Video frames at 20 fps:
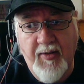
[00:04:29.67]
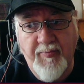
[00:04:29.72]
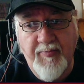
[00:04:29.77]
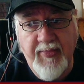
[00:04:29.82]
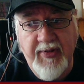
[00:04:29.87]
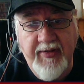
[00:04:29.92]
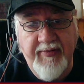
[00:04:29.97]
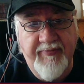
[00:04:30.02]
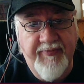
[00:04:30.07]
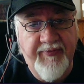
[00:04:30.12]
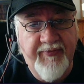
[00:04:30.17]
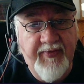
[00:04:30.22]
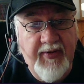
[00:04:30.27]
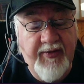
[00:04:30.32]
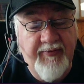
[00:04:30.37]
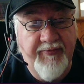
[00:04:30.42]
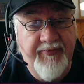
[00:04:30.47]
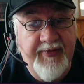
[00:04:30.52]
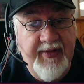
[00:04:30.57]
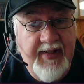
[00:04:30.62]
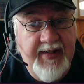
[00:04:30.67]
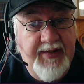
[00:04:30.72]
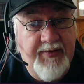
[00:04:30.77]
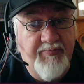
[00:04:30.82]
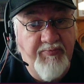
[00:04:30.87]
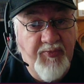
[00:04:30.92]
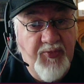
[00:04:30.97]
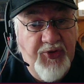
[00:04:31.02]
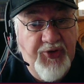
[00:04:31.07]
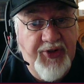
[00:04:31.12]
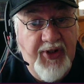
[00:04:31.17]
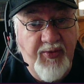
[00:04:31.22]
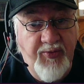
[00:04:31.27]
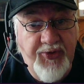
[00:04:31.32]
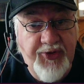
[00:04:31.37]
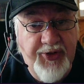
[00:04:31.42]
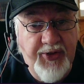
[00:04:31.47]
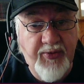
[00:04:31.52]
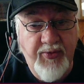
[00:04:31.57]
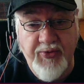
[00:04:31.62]
if they so
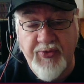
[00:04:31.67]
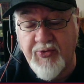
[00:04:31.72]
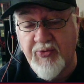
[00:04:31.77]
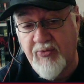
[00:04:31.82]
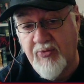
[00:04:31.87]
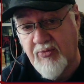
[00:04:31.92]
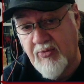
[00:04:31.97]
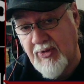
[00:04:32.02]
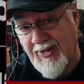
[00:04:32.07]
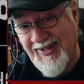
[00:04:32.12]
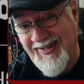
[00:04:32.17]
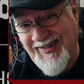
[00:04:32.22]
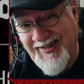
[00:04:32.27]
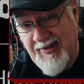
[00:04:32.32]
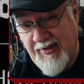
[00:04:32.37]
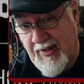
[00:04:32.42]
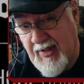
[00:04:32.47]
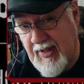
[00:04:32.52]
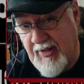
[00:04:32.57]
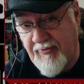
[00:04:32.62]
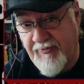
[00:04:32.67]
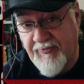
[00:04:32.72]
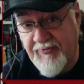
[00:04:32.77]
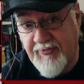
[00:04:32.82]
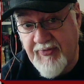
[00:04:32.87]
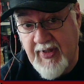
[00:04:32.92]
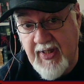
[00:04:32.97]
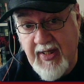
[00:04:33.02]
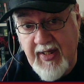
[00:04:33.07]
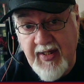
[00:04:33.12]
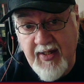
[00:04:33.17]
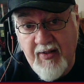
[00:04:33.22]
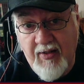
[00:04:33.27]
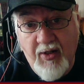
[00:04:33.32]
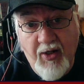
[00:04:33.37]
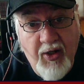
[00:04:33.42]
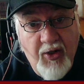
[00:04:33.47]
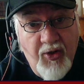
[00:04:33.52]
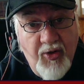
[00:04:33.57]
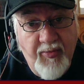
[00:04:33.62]
choose, or if their
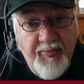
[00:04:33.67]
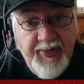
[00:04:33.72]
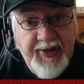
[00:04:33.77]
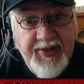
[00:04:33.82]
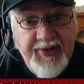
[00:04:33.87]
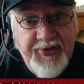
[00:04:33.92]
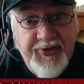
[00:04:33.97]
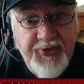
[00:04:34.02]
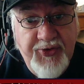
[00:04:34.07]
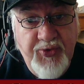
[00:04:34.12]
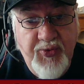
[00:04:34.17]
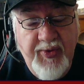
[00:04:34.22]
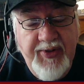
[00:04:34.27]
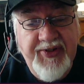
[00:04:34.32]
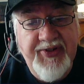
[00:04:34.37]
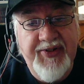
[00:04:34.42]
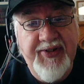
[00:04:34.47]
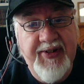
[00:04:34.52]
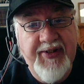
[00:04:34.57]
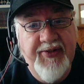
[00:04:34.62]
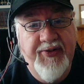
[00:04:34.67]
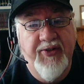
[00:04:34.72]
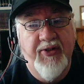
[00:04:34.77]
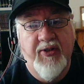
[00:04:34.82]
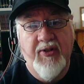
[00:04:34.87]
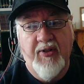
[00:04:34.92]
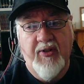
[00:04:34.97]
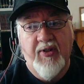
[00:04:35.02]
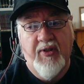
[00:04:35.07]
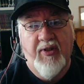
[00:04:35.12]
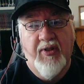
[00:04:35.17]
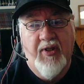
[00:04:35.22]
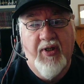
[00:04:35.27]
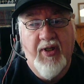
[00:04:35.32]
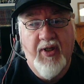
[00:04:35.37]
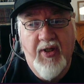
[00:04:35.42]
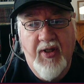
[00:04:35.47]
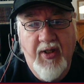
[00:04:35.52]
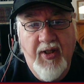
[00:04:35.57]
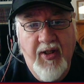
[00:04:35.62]
arm is twisted.
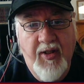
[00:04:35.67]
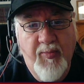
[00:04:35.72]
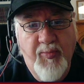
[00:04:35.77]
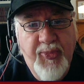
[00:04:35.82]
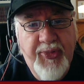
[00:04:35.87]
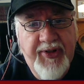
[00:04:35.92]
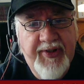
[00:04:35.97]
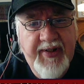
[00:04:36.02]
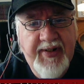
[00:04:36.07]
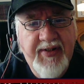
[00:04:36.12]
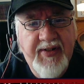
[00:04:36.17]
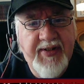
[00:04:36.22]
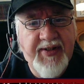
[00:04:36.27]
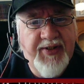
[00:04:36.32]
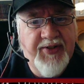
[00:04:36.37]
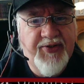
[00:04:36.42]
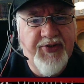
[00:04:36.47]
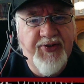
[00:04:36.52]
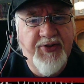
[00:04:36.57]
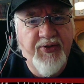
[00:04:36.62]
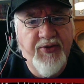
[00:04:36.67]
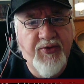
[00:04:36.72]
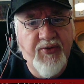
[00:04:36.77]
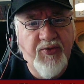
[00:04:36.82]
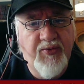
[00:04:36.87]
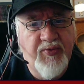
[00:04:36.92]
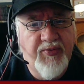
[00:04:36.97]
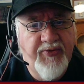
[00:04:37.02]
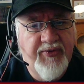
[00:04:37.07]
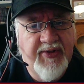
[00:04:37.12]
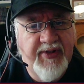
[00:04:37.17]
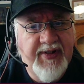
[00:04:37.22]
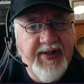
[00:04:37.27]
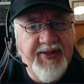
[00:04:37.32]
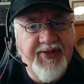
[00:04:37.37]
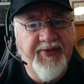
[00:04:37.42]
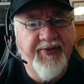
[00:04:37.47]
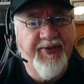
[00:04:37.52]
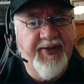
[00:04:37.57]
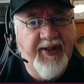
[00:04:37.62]
But they need to
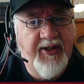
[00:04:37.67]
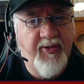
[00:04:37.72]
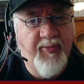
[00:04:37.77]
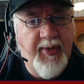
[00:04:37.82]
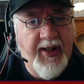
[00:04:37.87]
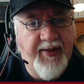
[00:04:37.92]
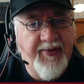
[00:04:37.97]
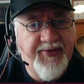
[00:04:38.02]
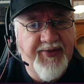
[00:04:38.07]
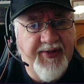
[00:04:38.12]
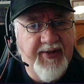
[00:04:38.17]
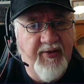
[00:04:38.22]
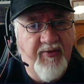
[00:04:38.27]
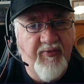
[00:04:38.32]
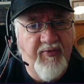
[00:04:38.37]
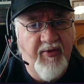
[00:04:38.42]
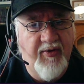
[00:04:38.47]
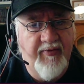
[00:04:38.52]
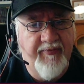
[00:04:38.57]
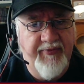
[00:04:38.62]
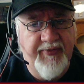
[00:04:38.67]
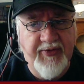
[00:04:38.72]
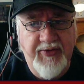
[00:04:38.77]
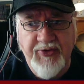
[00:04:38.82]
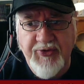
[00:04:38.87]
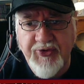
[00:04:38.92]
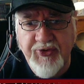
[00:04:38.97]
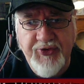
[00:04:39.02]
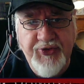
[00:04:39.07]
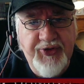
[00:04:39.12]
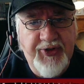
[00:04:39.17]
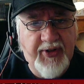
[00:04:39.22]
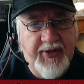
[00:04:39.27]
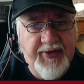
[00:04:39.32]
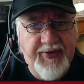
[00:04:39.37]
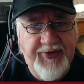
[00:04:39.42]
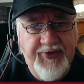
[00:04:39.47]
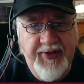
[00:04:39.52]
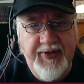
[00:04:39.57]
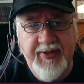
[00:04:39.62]
think about it rather than just
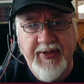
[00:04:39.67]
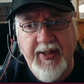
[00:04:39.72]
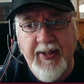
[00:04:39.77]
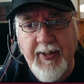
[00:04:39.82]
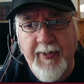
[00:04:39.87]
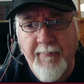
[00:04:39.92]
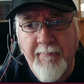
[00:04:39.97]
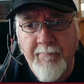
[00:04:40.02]
charge in there.